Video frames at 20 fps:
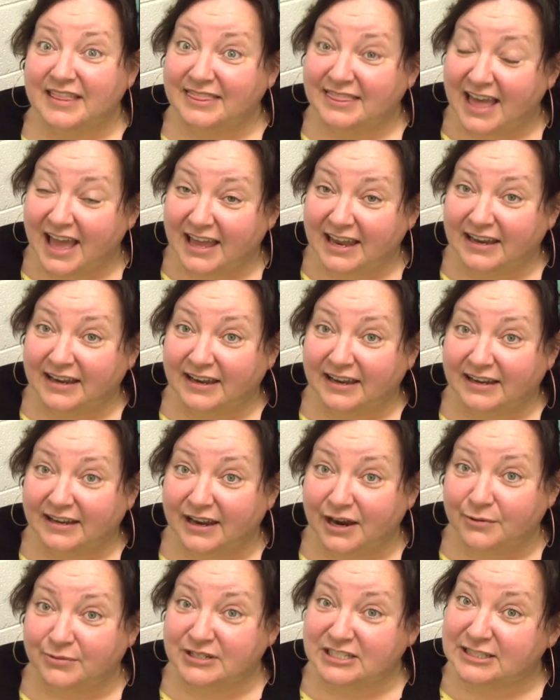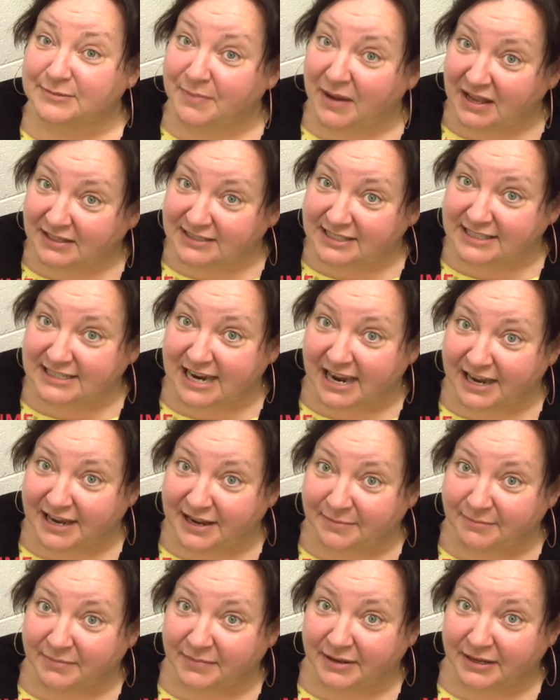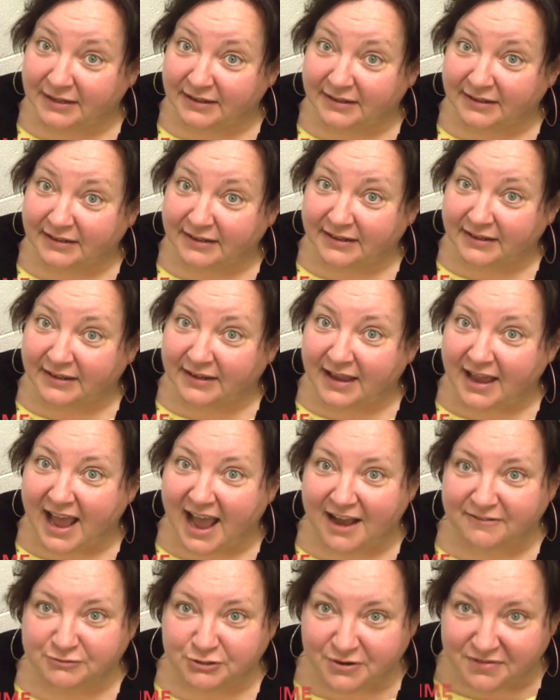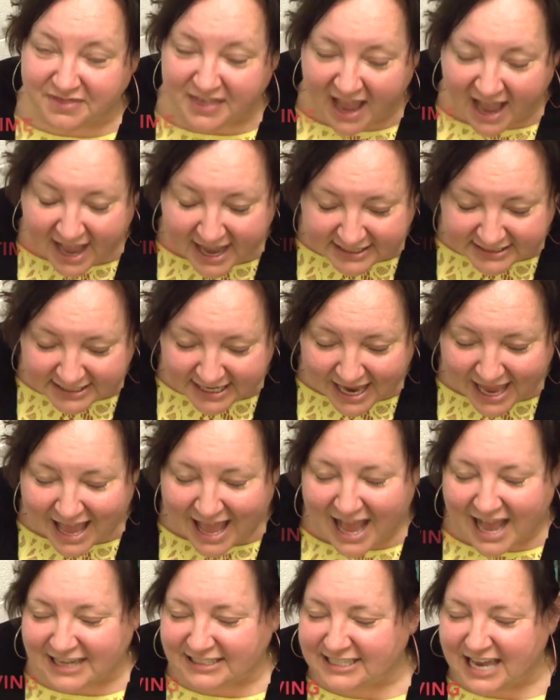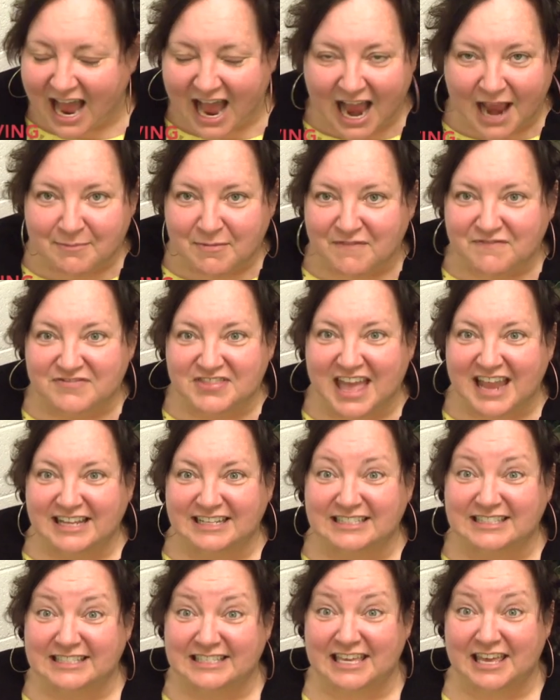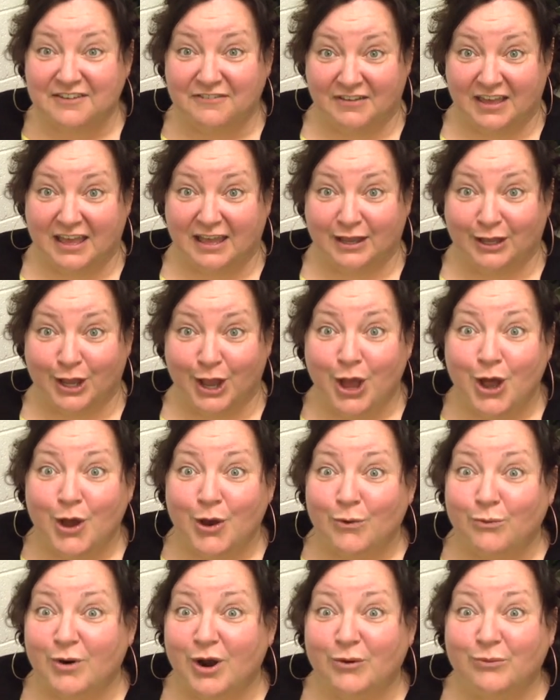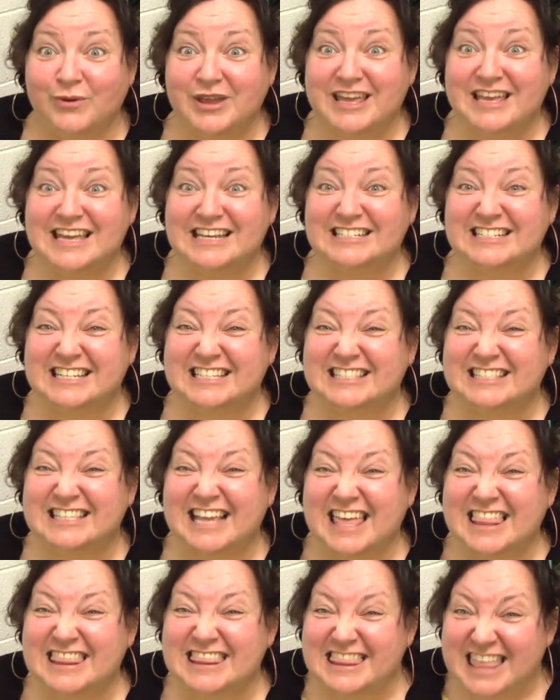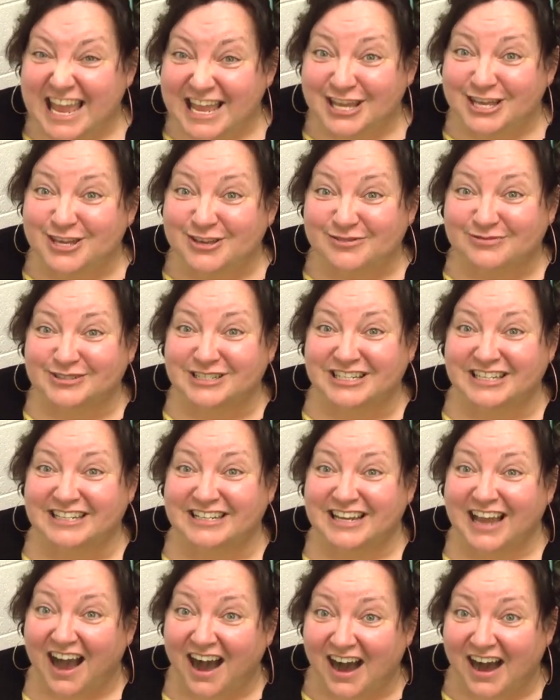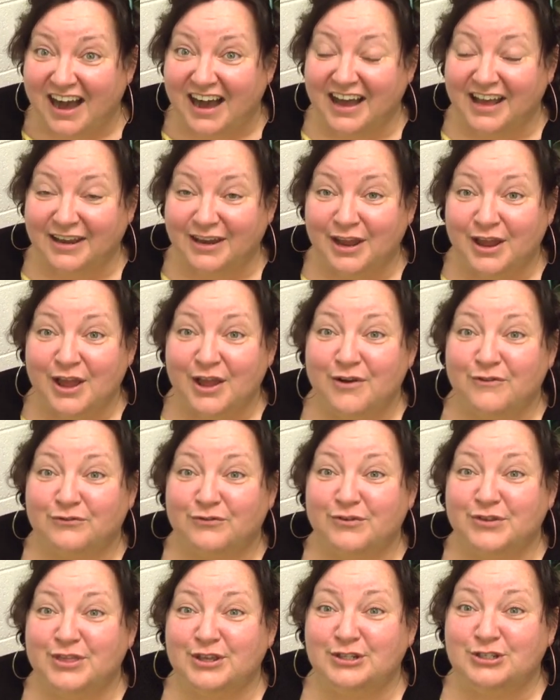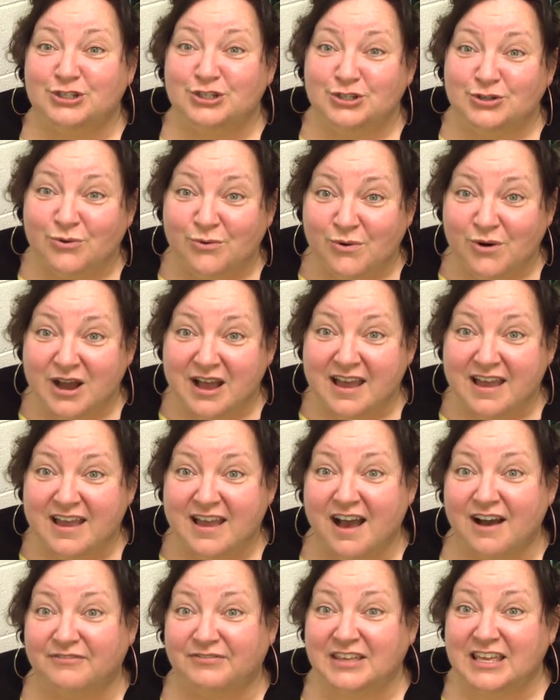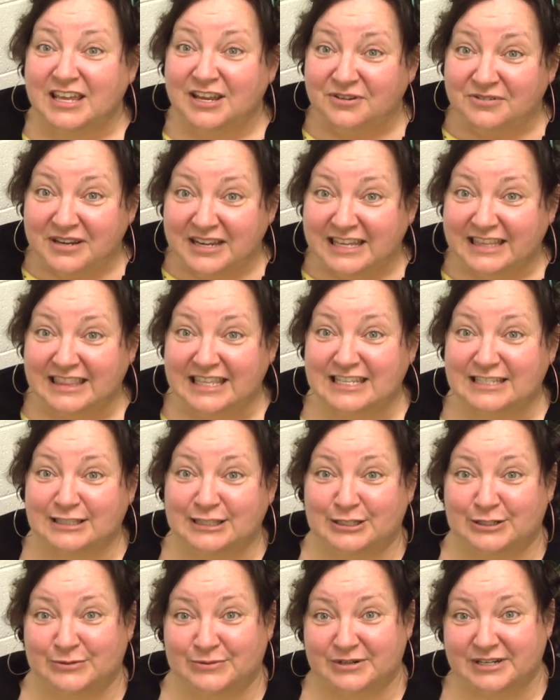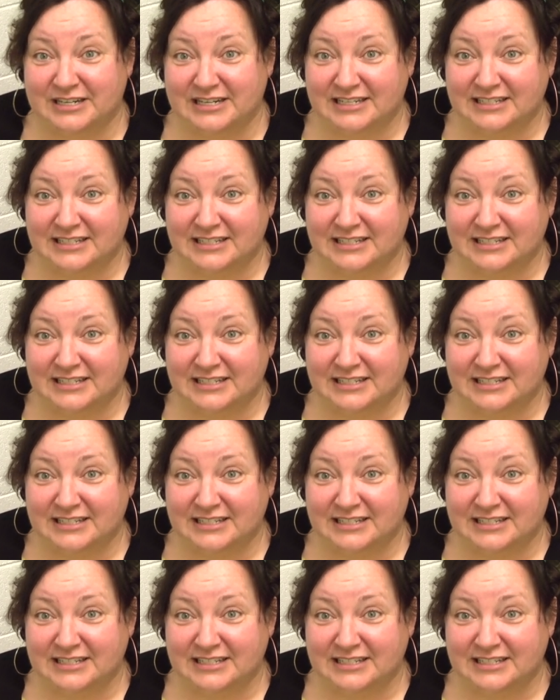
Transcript: Then a response time after that, a time of thanksgiving where we get to say thank you to God for the joy of hearing these stories.